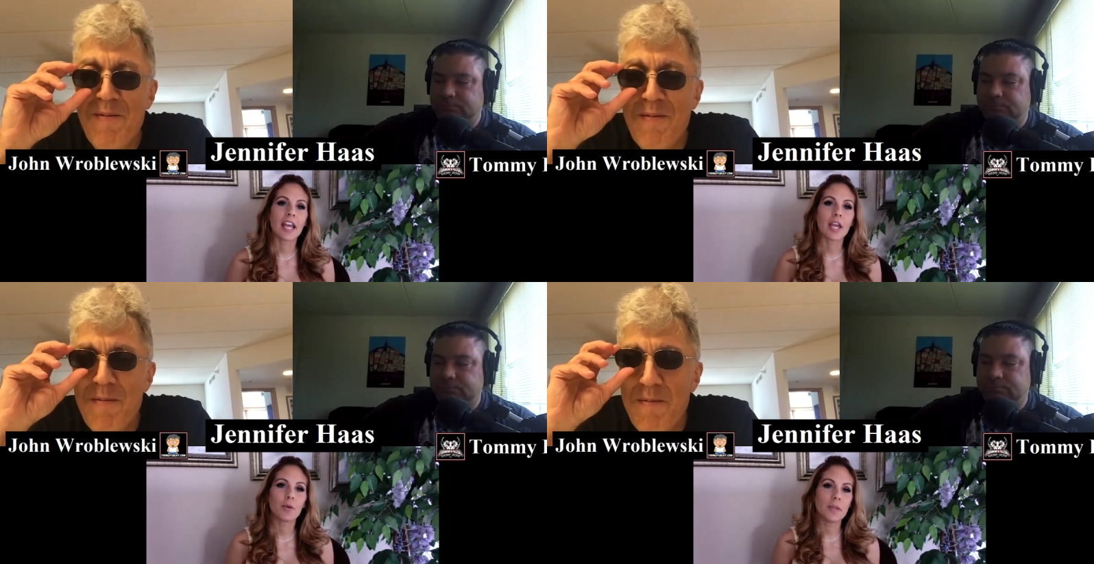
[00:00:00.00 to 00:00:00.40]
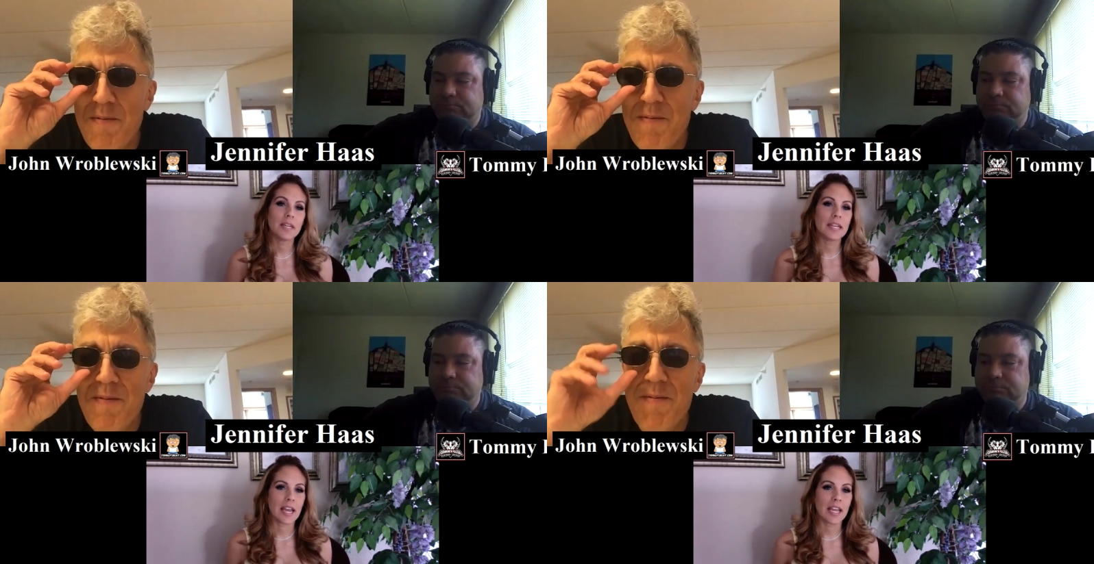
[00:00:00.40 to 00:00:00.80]
Speaker 1: it would be
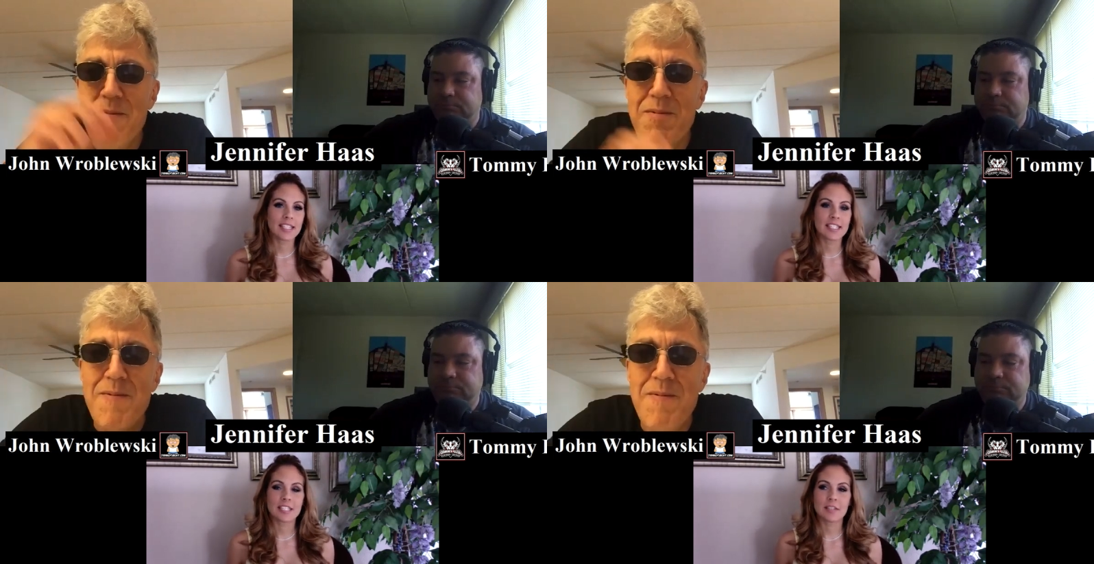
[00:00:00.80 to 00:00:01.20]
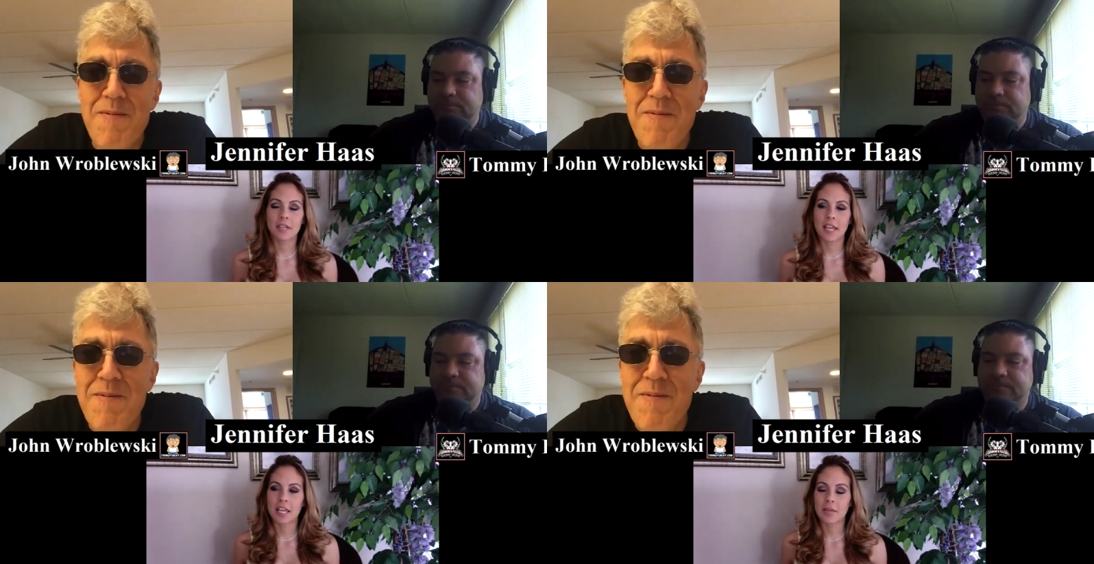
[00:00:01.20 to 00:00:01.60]
nice to
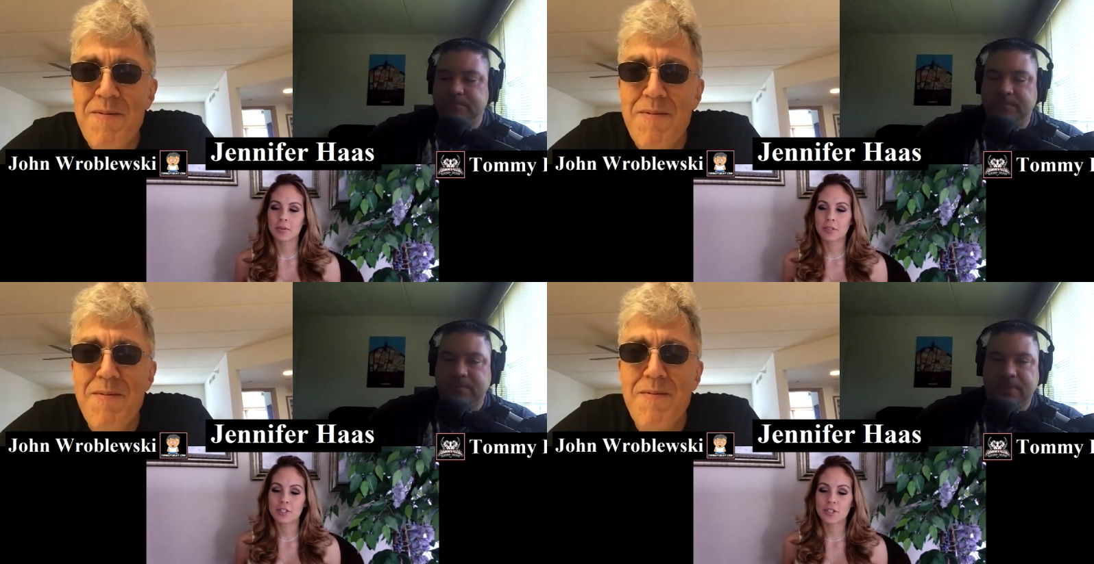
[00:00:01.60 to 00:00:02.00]
be able